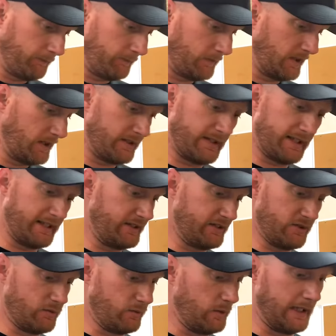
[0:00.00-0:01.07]
This thing is
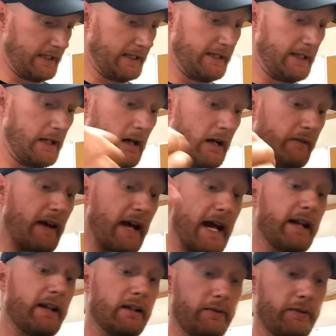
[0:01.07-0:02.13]
just wicked. Now I've
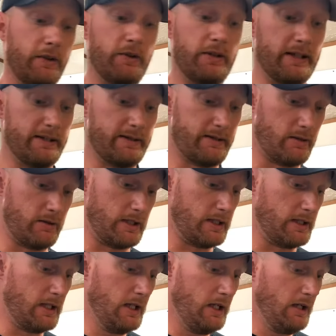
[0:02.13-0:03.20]
added a few things to it.
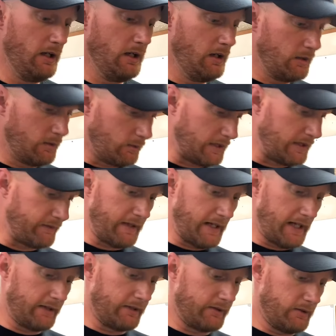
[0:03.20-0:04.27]
What I've
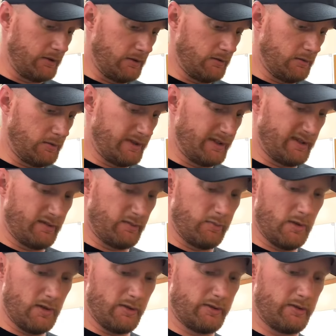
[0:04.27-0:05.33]
added to it was a
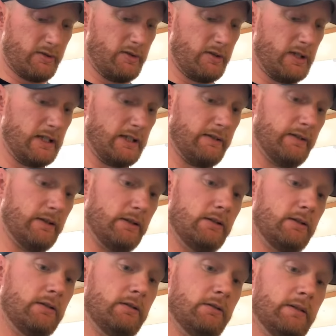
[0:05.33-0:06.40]
small screwdriver,
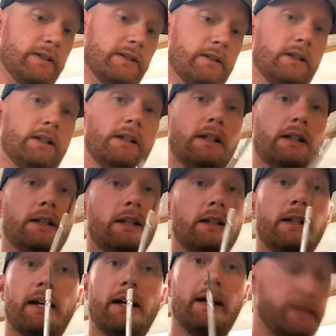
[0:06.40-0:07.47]
which
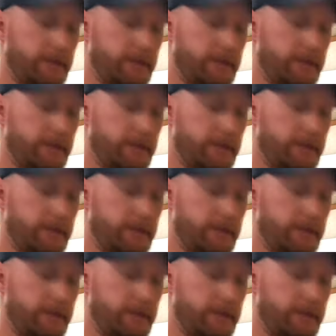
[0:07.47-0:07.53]
I actually